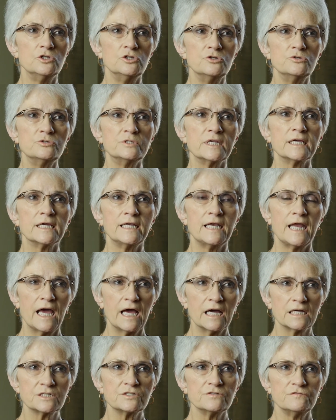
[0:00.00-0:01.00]
using an
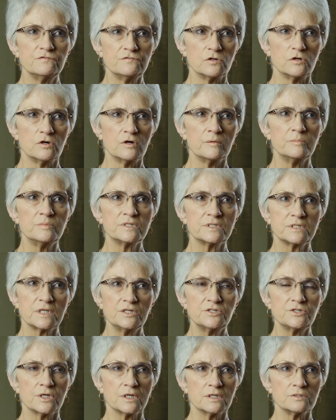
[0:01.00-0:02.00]
active verb
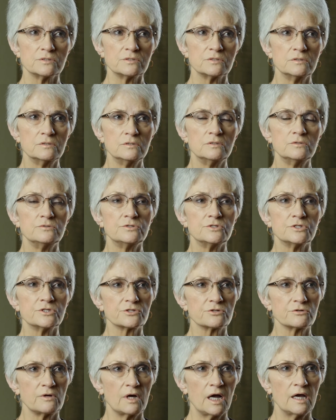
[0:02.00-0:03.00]
such as
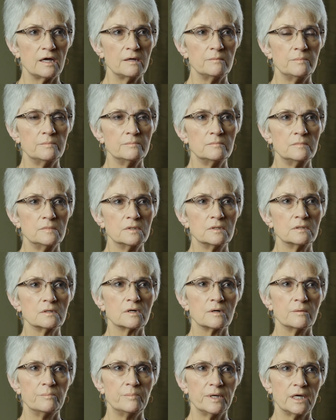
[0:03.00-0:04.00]
describe,
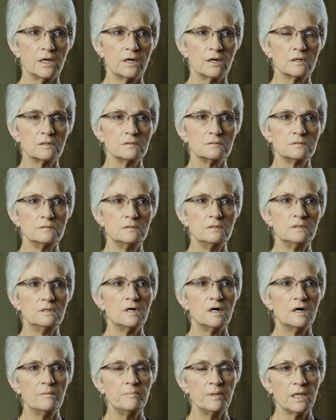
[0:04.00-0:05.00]
compare,
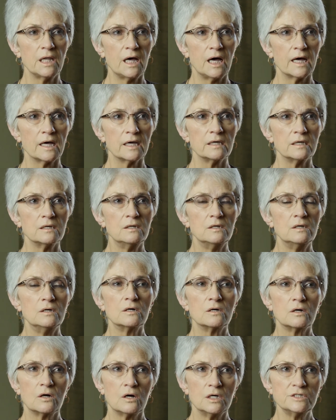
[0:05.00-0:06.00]
apply,
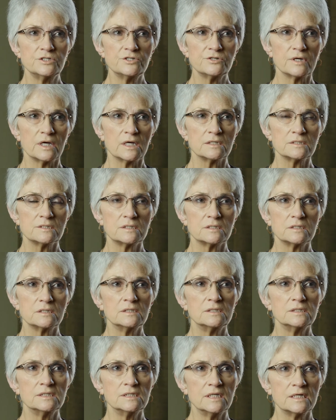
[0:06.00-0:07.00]
contrast,
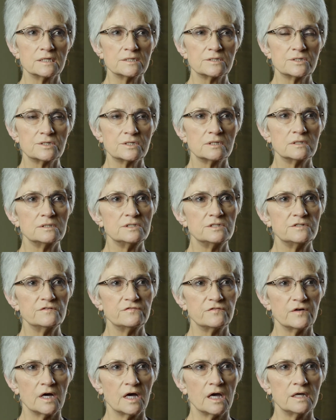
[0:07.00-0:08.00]
list,
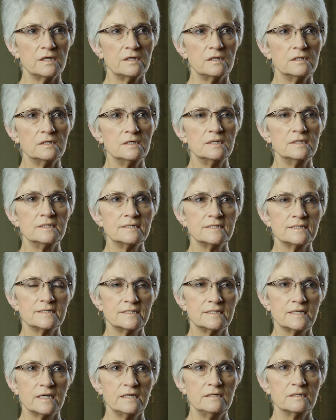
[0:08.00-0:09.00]
define,
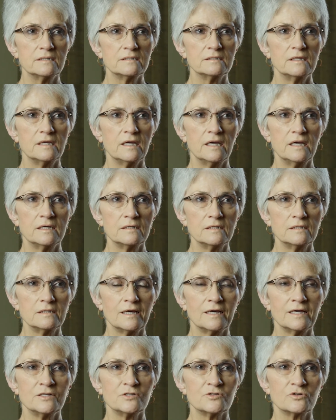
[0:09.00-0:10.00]
state,
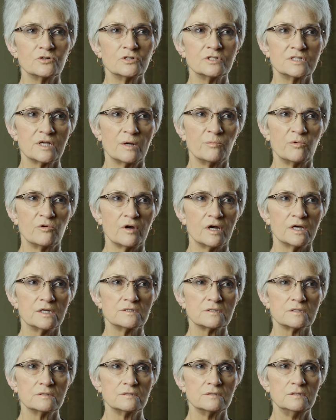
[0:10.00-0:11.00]
analyze, or
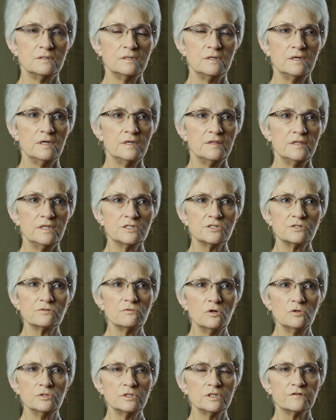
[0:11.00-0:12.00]
summarize. These
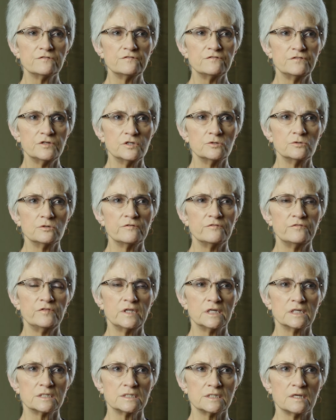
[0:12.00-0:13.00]
are only a few of
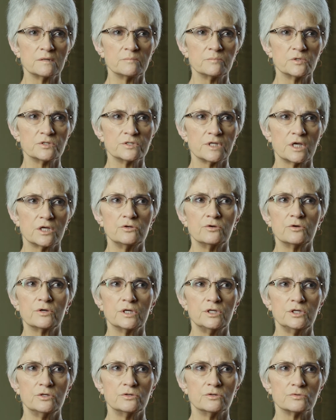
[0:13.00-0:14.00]
the examples that you
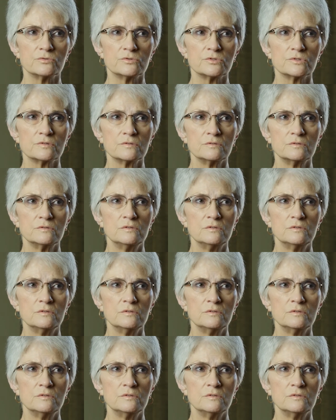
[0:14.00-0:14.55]
can use.